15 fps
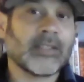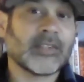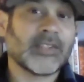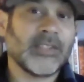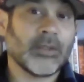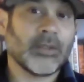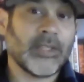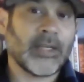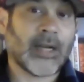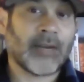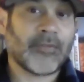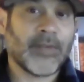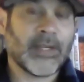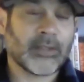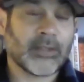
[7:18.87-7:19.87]
to see your
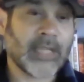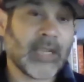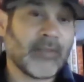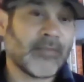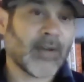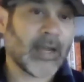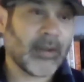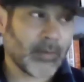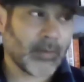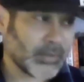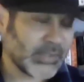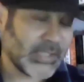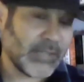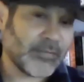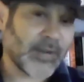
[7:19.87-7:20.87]
leadoff hitter take 5 or
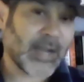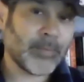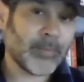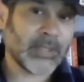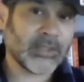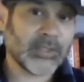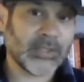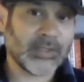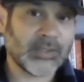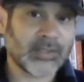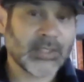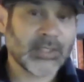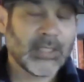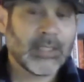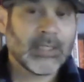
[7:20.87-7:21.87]
see 5 pitches,